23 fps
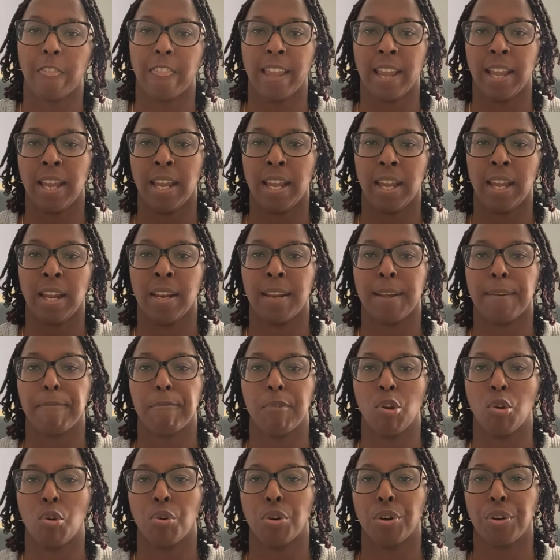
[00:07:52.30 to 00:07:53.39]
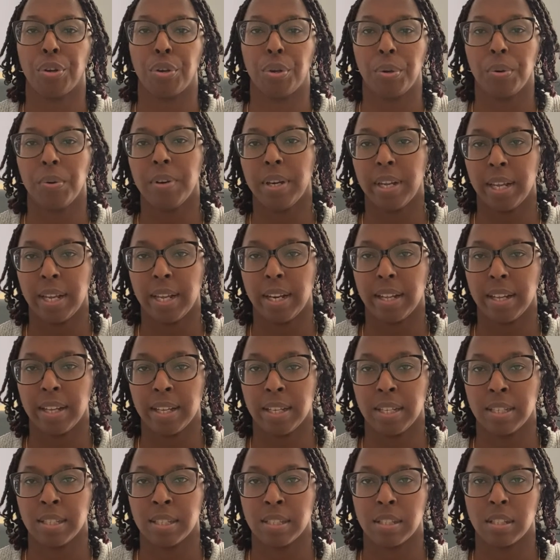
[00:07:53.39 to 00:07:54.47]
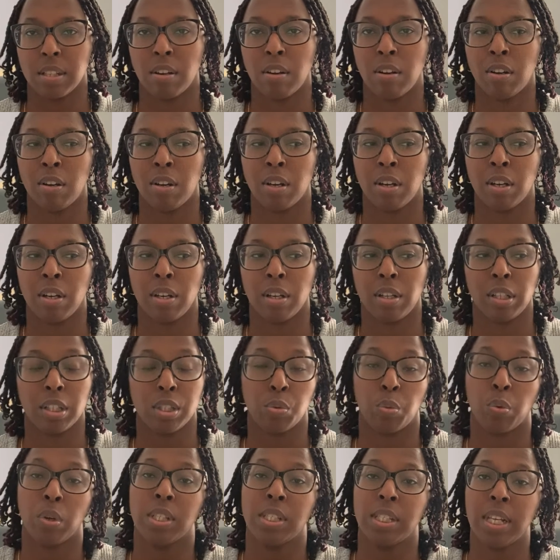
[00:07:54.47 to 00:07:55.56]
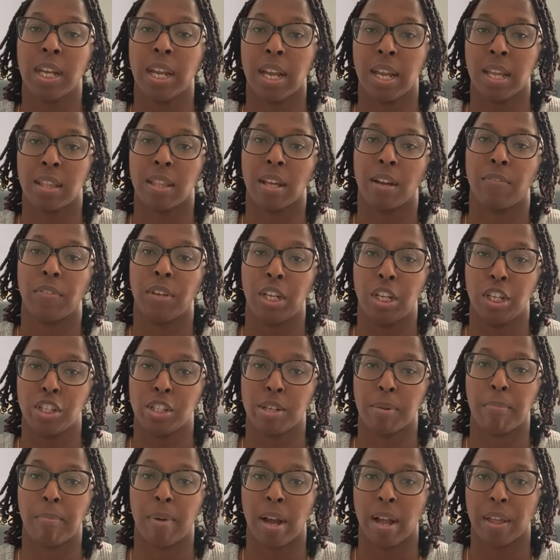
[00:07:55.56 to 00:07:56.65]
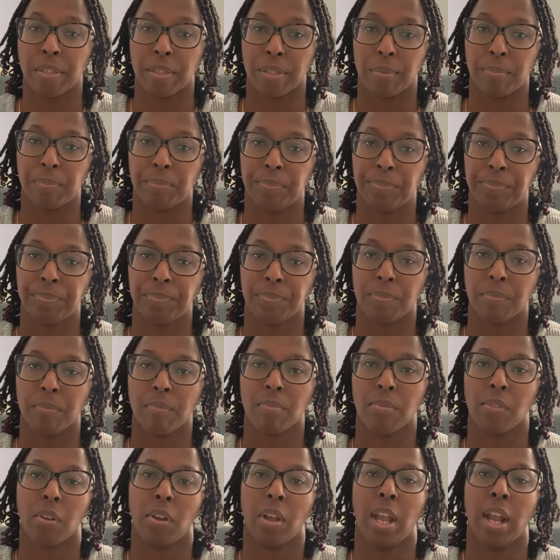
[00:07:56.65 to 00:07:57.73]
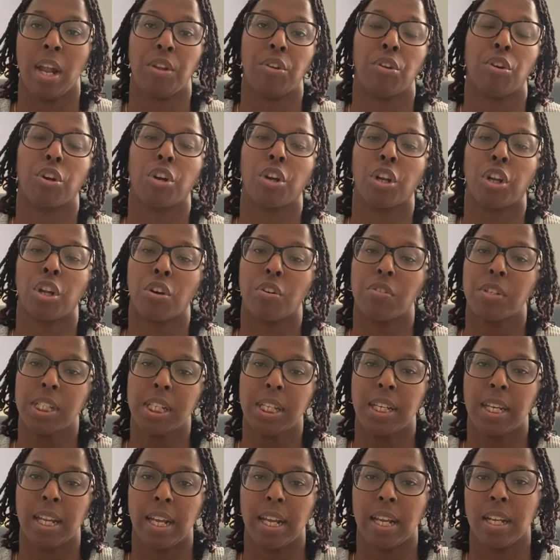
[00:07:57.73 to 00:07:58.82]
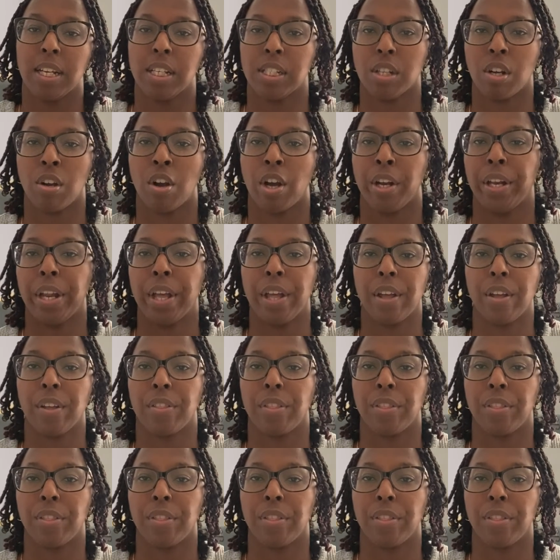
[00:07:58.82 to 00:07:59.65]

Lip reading: and your due date is on the 28th of each month and your closing date is on